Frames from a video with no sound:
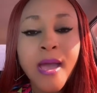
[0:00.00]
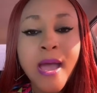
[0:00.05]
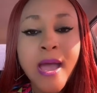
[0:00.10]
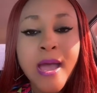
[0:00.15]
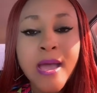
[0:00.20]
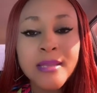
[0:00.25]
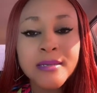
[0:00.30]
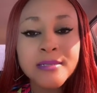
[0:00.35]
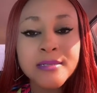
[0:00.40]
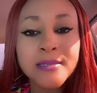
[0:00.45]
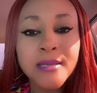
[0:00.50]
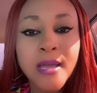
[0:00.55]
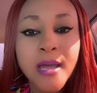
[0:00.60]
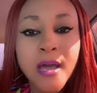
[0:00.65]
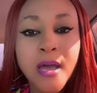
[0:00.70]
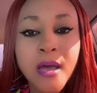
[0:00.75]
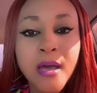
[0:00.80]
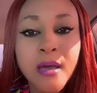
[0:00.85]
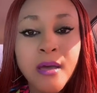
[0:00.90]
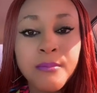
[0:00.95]

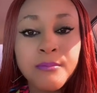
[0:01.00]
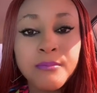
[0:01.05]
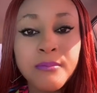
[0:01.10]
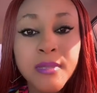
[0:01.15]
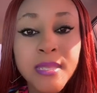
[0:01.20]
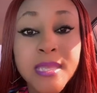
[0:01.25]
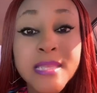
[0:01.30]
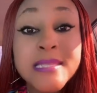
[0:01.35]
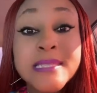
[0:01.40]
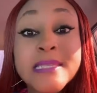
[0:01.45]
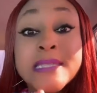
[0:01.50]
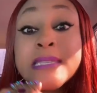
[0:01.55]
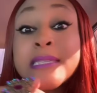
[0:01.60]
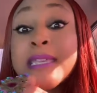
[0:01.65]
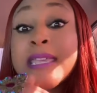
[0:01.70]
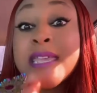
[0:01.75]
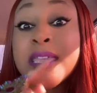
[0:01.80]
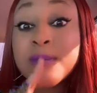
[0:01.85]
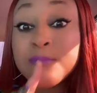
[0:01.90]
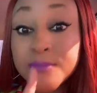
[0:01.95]
And he
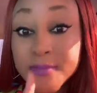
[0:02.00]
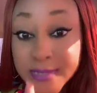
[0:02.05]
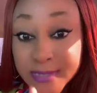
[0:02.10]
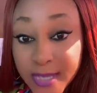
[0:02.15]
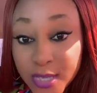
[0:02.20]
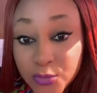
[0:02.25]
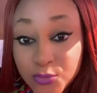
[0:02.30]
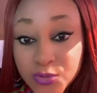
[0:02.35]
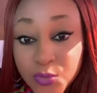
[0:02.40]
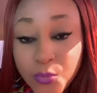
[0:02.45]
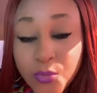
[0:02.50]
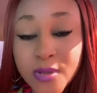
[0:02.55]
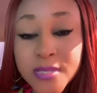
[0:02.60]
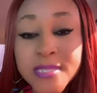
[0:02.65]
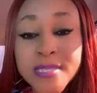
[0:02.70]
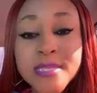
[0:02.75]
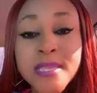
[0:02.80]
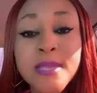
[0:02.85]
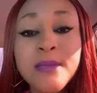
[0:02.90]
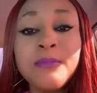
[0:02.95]
seems, I use the
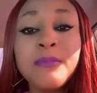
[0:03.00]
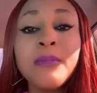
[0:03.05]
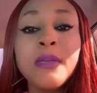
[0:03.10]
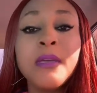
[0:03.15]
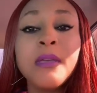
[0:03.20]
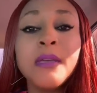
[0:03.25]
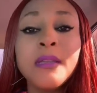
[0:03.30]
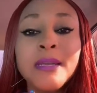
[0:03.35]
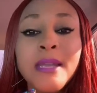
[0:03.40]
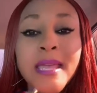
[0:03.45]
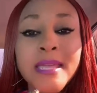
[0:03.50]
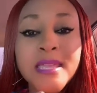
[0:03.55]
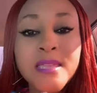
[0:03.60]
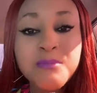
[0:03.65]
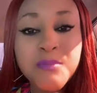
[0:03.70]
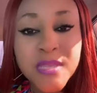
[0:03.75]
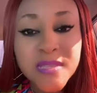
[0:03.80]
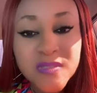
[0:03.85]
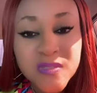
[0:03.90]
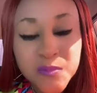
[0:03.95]
word seem, like
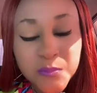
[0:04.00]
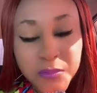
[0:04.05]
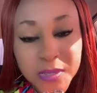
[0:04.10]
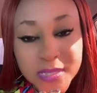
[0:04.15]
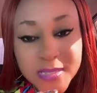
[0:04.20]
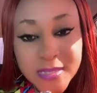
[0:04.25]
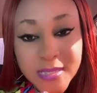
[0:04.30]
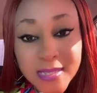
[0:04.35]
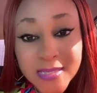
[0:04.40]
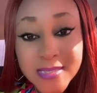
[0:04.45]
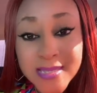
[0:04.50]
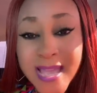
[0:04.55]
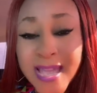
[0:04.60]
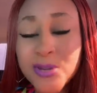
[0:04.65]
he means business.